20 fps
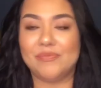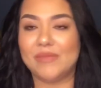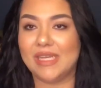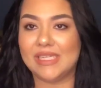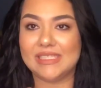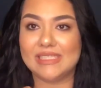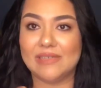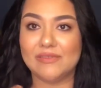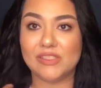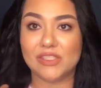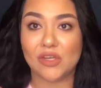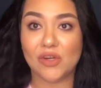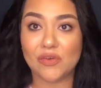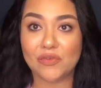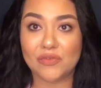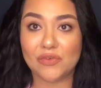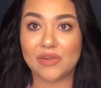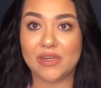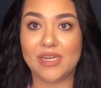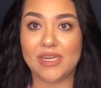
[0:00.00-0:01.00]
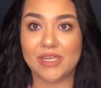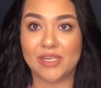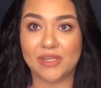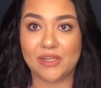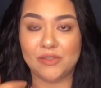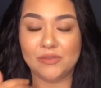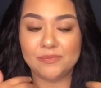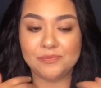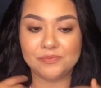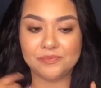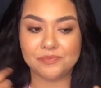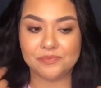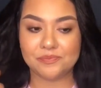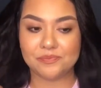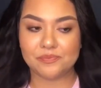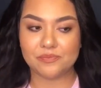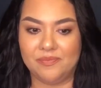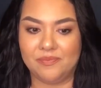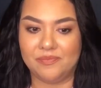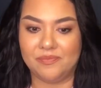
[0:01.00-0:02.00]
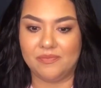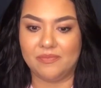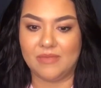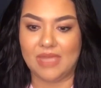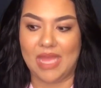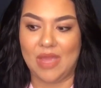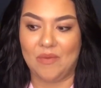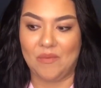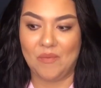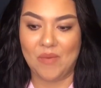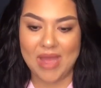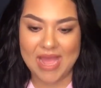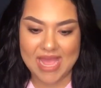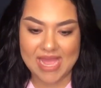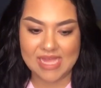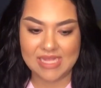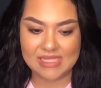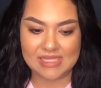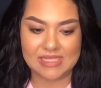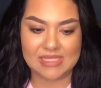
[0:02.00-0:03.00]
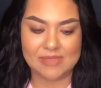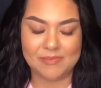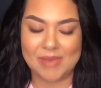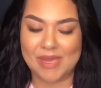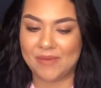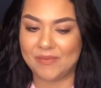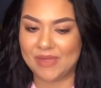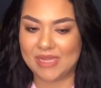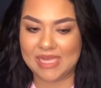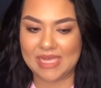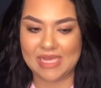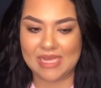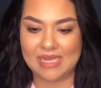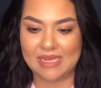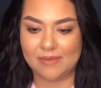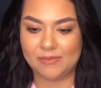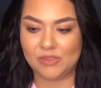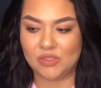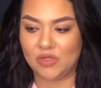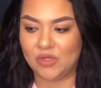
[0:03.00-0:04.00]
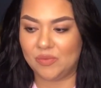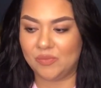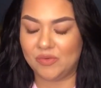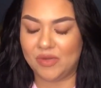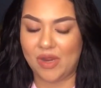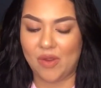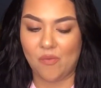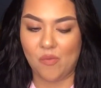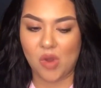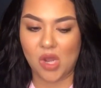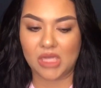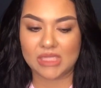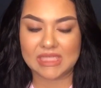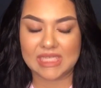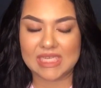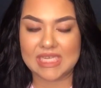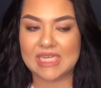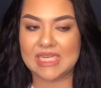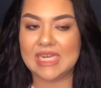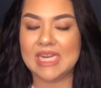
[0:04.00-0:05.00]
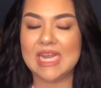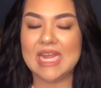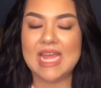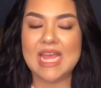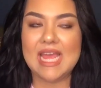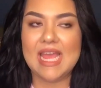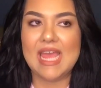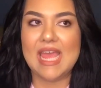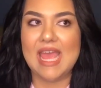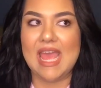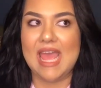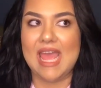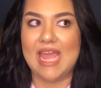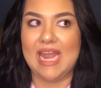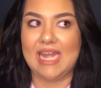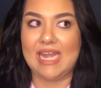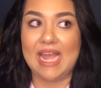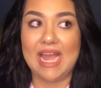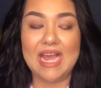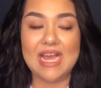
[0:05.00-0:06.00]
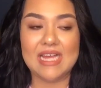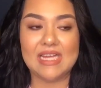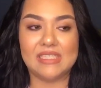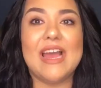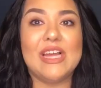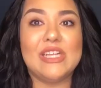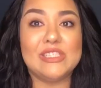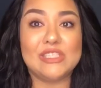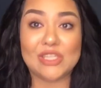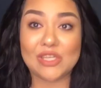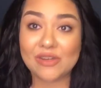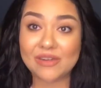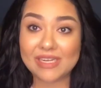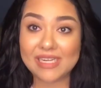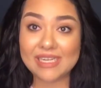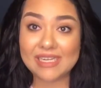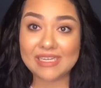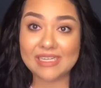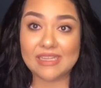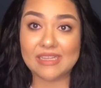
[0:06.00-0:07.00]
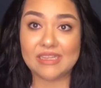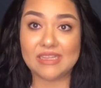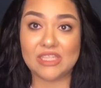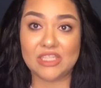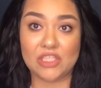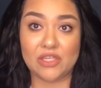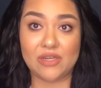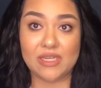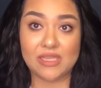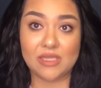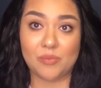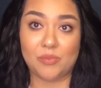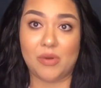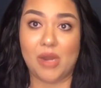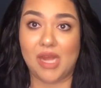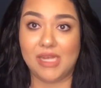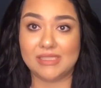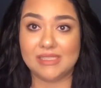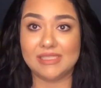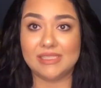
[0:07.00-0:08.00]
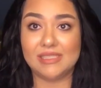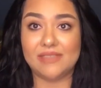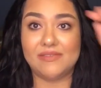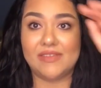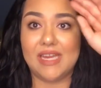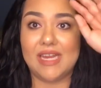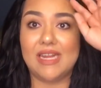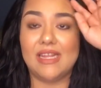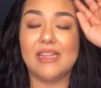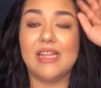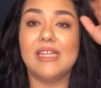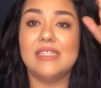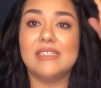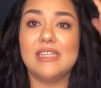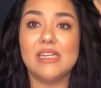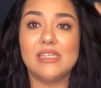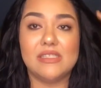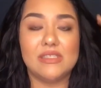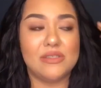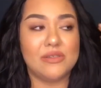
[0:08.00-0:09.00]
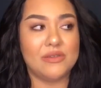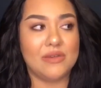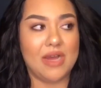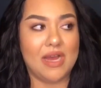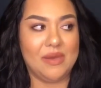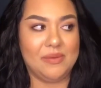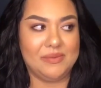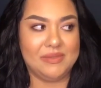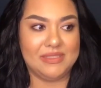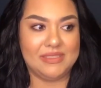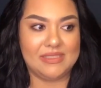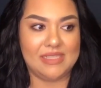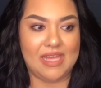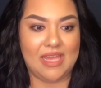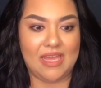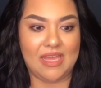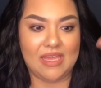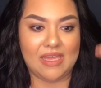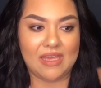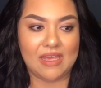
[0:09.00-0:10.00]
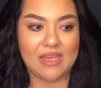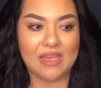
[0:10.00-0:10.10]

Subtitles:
I just have to go for it, you know. I went, met with him, showed him what I wanted, and yeah. During the process of getting that tattoo, I was like